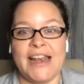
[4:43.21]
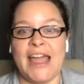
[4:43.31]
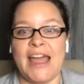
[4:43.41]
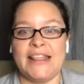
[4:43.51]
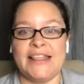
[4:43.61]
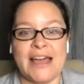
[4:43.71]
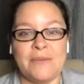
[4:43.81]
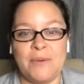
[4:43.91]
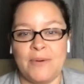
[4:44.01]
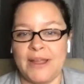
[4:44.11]
And at
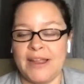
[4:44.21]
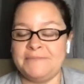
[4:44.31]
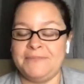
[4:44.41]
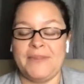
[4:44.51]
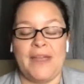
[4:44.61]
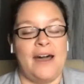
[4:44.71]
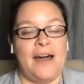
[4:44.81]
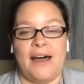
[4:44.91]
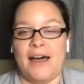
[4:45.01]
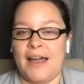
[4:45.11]
that point,
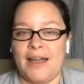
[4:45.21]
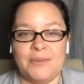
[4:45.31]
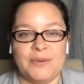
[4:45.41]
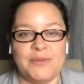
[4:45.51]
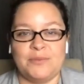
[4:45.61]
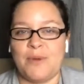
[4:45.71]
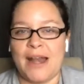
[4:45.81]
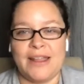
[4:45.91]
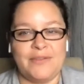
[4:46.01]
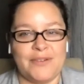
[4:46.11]
I was
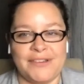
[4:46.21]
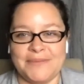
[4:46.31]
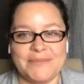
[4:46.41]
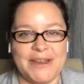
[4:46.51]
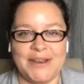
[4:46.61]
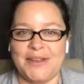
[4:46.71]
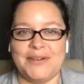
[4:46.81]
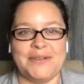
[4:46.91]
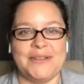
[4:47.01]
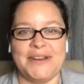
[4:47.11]
ready for something new.